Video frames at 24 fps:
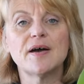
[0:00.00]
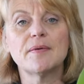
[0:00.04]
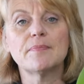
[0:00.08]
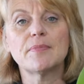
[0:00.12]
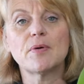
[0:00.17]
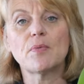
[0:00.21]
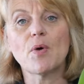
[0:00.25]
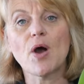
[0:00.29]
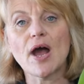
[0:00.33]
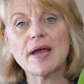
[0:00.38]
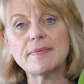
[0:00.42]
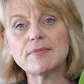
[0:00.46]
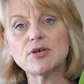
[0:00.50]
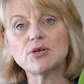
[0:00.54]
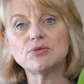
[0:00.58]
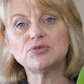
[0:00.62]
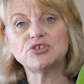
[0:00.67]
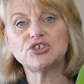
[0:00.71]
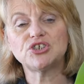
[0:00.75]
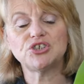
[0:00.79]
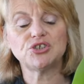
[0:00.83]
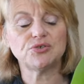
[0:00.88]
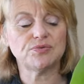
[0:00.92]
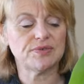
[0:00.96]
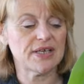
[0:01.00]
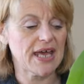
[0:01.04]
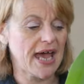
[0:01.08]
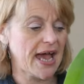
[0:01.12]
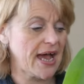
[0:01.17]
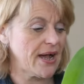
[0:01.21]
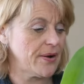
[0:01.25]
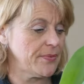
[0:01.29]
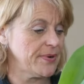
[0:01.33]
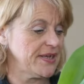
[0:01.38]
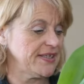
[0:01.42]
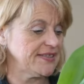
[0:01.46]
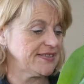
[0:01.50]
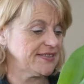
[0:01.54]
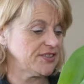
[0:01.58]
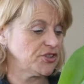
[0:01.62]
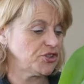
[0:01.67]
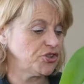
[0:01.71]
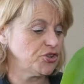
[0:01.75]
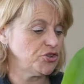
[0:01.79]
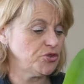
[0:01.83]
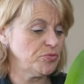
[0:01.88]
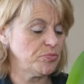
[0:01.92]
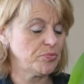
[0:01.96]
But what I'm going to do now is
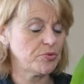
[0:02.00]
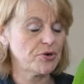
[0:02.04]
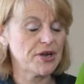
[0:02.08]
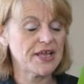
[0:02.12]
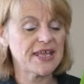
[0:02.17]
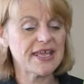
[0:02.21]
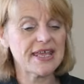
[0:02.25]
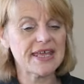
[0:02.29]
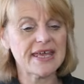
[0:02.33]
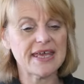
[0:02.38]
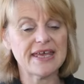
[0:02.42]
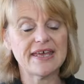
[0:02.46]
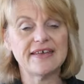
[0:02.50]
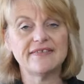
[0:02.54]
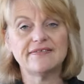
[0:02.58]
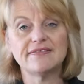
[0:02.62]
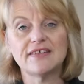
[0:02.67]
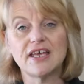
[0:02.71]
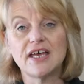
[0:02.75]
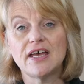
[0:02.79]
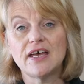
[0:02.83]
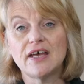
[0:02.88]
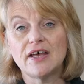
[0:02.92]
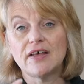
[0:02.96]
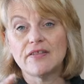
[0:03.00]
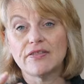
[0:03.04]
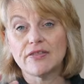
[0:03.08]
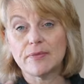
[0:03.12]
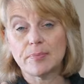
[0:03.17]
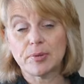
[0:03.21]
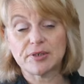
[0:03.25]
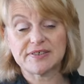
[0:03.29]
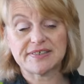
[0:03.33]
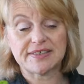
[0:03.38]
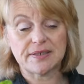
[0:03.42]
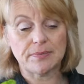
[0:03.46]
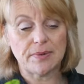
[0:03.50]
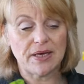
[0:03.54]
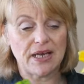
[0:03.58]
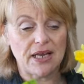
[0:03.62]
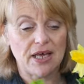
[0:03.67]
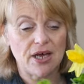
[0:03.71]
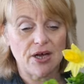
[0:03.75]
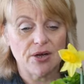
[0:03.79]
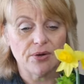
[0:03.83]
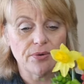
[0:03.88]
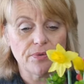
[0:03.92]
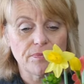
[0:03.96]
to bring in the pussy
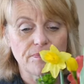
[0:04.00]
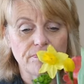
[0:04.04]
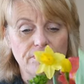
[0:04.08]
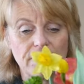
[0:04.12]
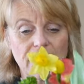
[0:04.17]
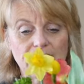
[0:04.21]
willow.